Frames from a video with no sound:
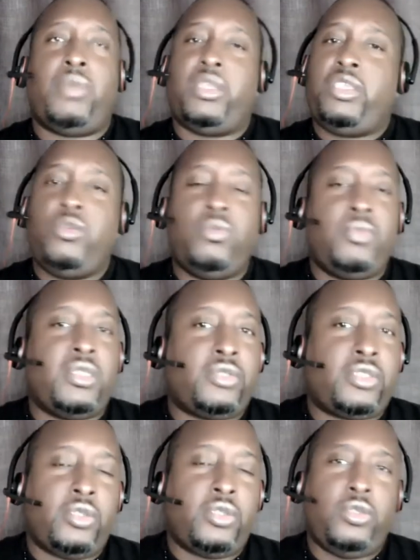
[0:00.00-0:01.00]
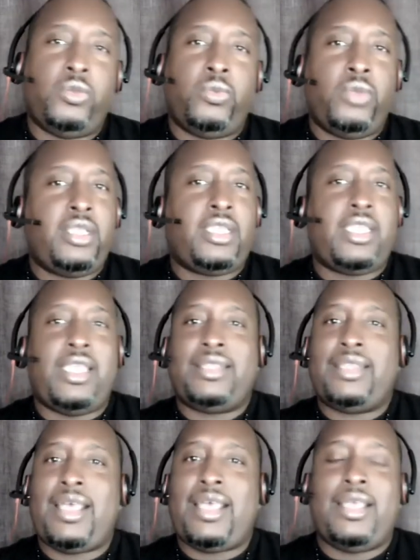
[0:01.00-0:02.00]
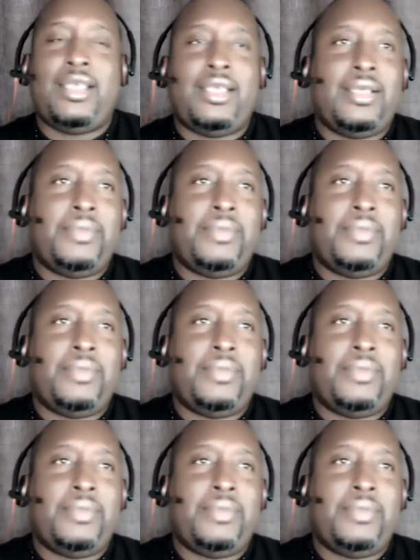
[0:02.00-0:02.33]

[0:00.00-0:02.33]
But humans, you really cannot